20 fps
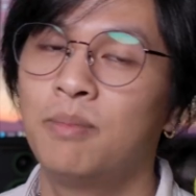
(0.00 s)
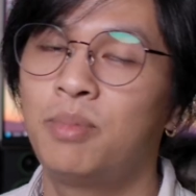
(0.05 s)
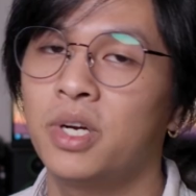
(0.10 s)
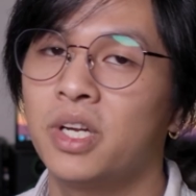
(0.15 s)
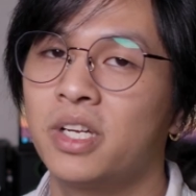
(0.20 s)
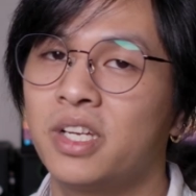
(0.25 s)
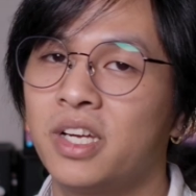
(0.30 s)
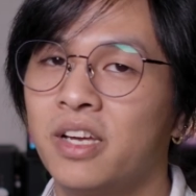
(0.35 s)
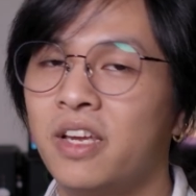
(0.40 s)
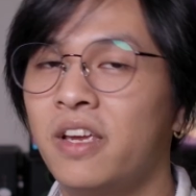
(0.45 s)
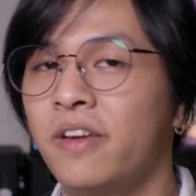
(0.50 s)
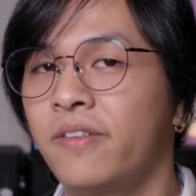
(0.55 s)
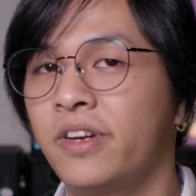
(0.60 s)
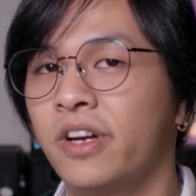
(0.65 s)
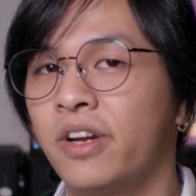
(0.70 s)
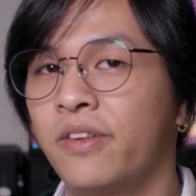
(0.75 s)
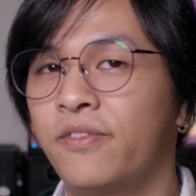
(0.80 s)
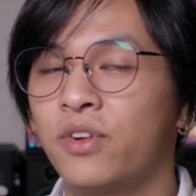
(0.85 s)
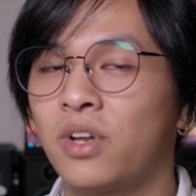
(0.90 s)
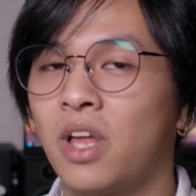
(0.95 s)
But, you
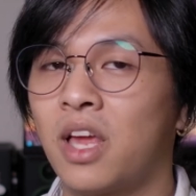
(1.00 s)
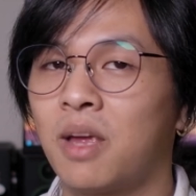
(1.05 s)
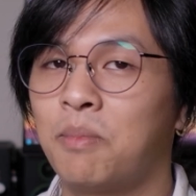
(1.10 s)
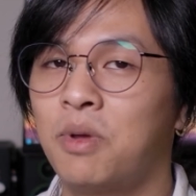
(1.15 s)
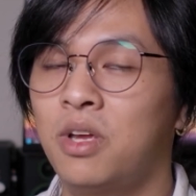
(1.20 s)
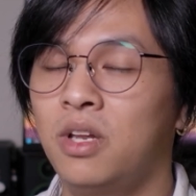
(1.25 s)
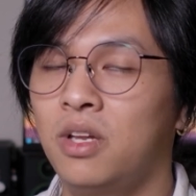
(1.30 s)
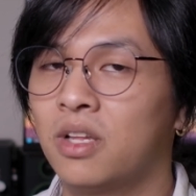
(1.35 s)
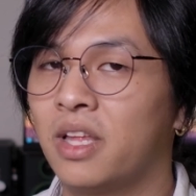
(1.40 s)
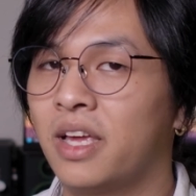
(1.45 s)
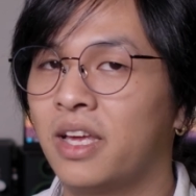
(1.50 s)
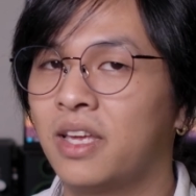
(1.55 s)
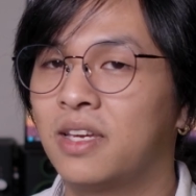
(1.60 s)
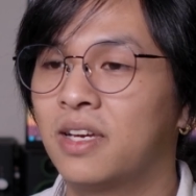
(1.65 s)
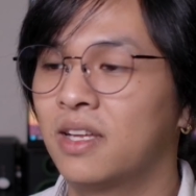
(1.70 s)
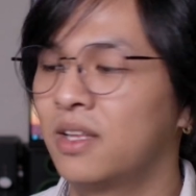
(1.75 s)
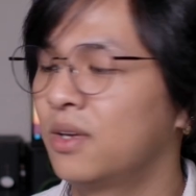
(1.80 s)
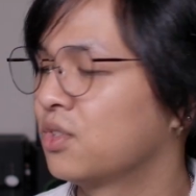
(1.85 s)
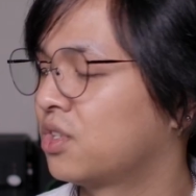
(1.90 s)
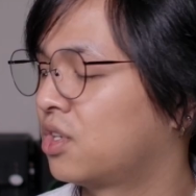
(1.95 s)
know, if you're like me and you like
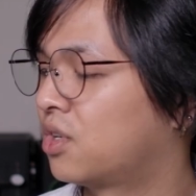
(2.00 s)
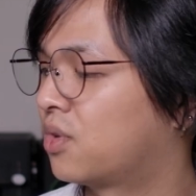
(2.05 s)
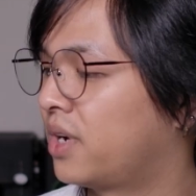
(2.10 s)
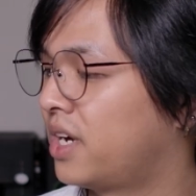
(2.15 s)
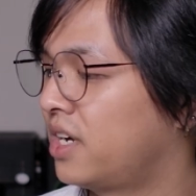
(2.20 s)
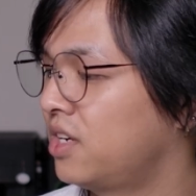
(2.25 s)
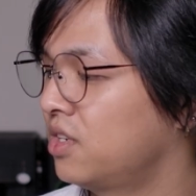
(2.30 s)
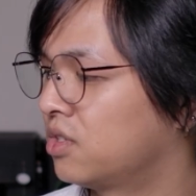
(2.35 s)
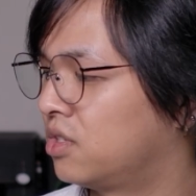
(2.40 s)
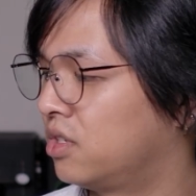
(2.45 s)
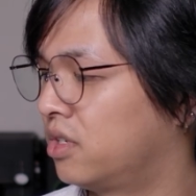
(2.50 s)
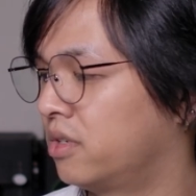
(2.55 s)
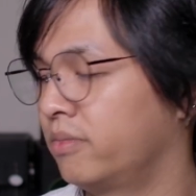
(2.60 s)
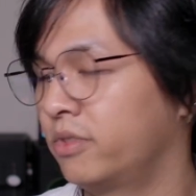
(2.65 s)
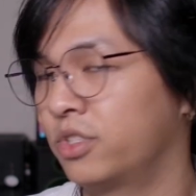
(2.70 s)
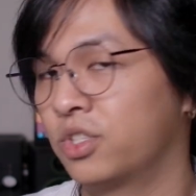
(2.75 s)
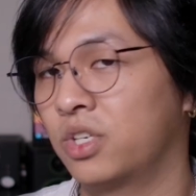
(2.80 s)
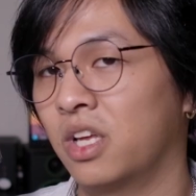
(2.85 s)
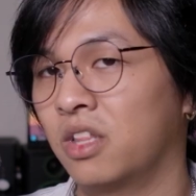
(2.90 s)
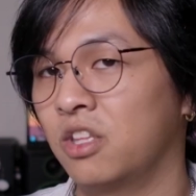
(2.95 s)
yellows and grays, you can
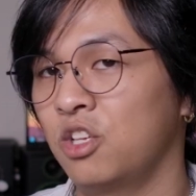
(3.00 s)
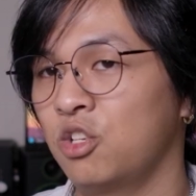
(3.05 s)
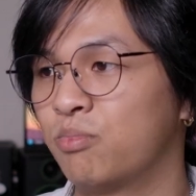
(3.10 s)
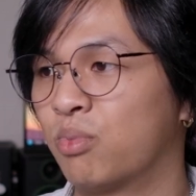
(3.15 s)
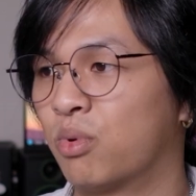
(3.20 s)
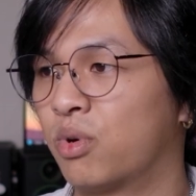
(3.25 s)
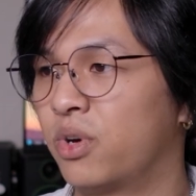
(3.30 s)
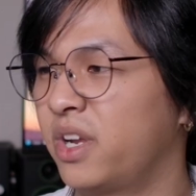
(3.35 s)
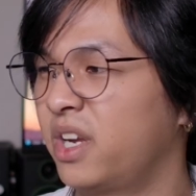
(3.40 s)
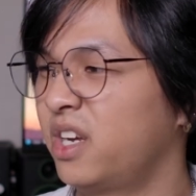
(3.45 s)
just get this board.